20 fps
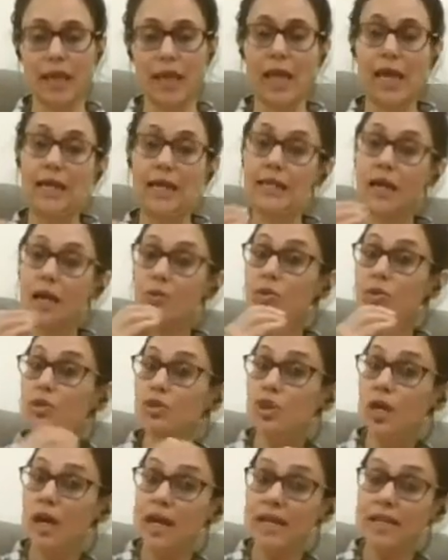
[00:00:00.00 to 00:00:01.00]
and now the
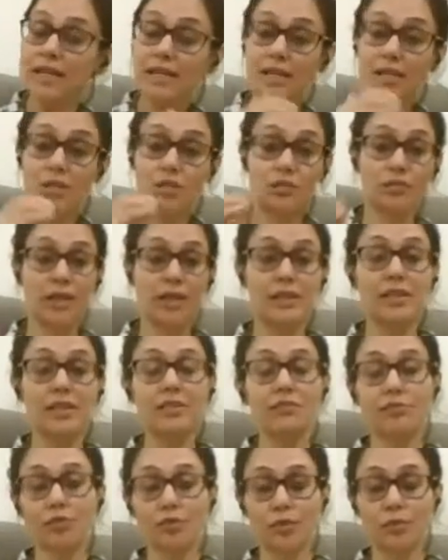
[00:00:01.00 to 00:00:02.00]
child is
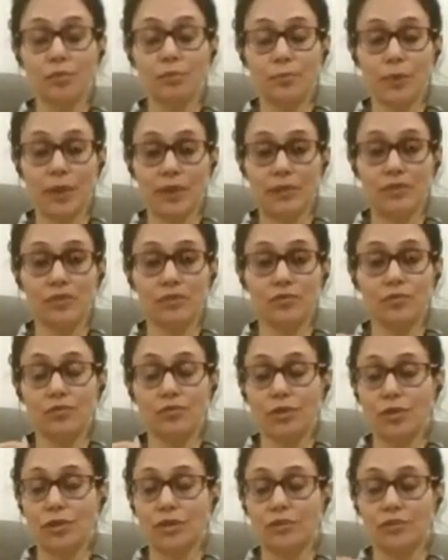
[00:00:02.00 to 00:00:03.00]
waiting for the parent,
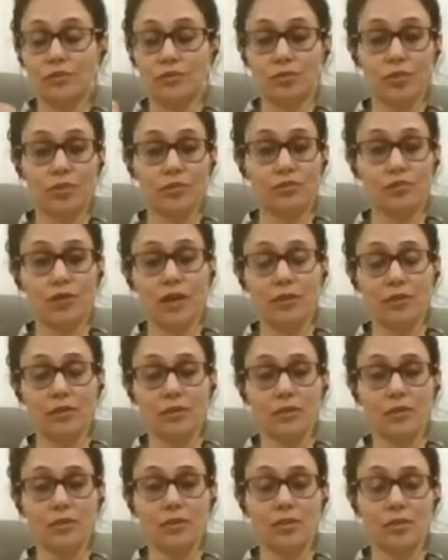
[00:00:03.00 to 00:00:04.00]
for the
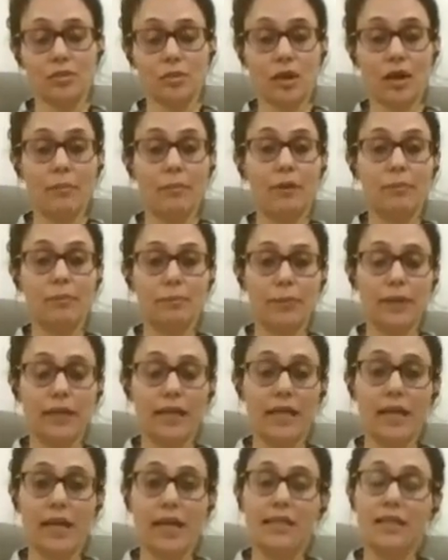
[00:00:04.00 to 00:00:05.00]
father to come and
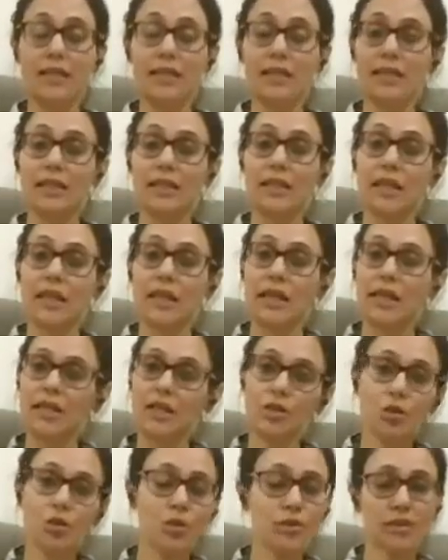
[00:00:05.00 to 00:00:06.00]
play, and he
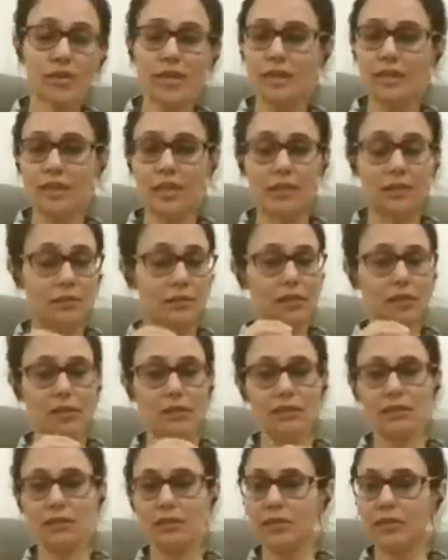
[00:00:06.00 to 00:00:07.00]
knows that
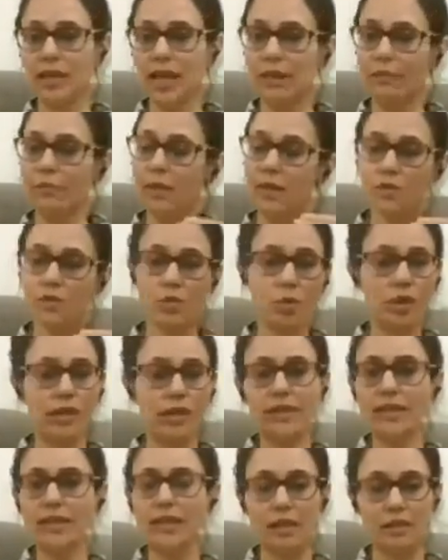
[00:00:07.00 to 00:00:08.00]
the time has
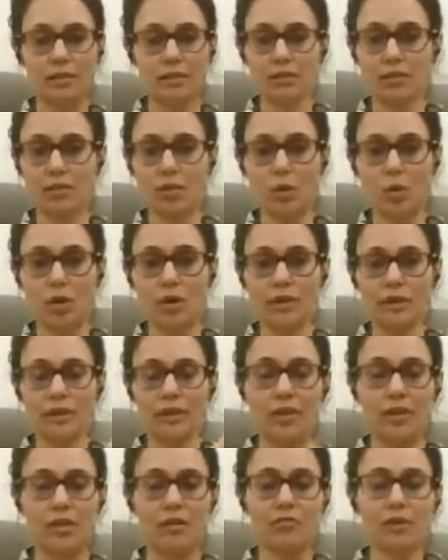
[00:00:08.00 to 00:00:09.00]
already gone
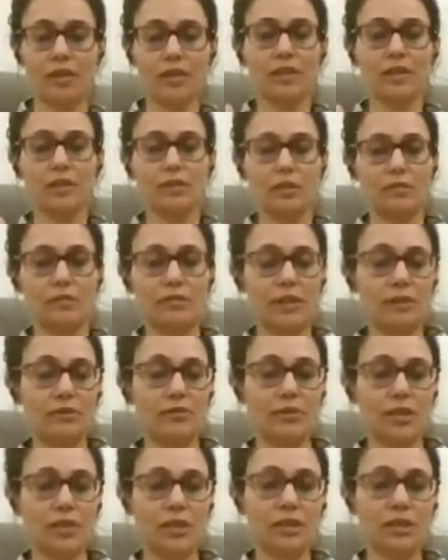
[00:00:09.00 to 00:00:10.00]
when
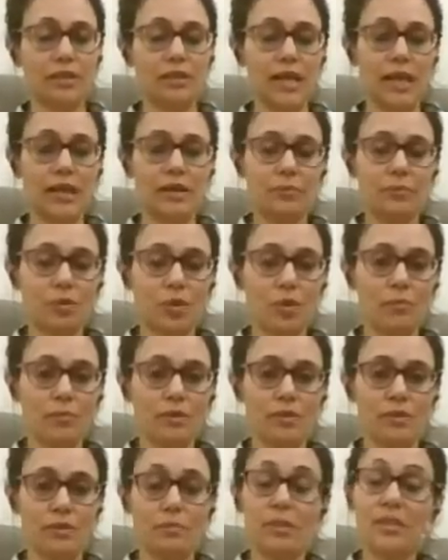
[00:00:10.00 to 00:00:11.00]
the dad
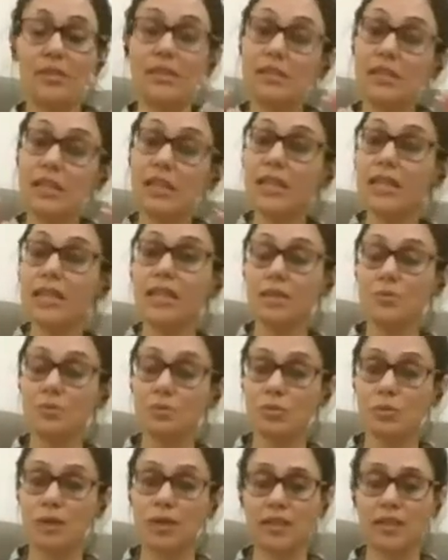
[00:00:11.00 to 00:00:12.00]
promised, but still he
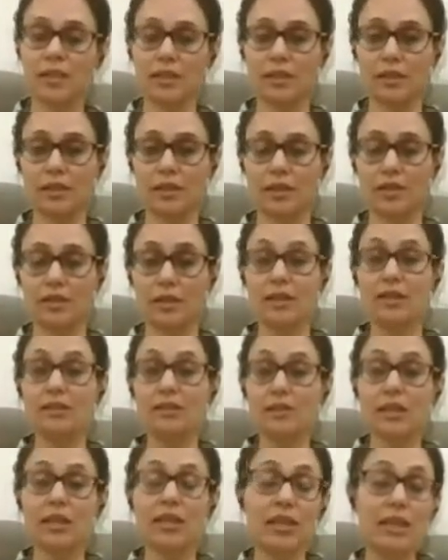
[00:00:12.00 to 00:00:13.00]
keeps waiting there,
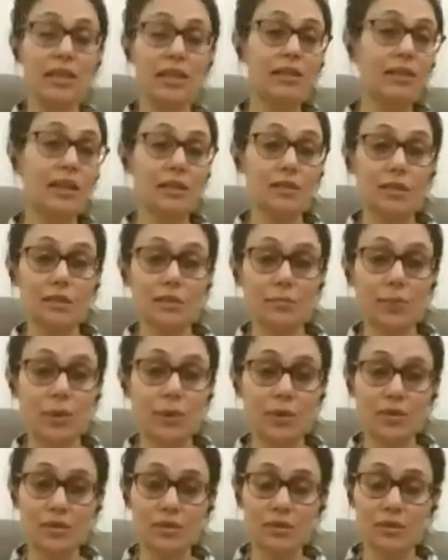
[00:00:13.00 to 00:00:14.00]
thinking that
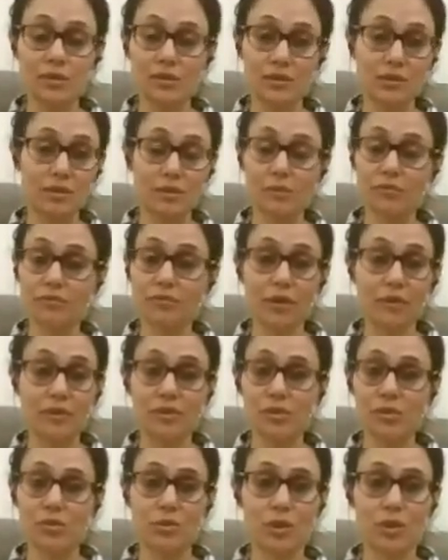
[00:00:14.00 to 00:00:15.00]
the father
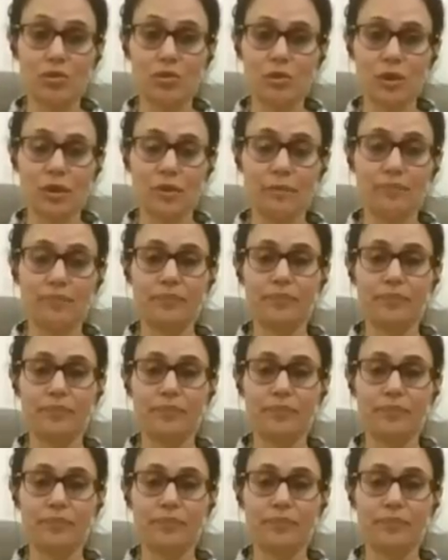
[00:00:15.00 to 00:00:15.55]
is going to come.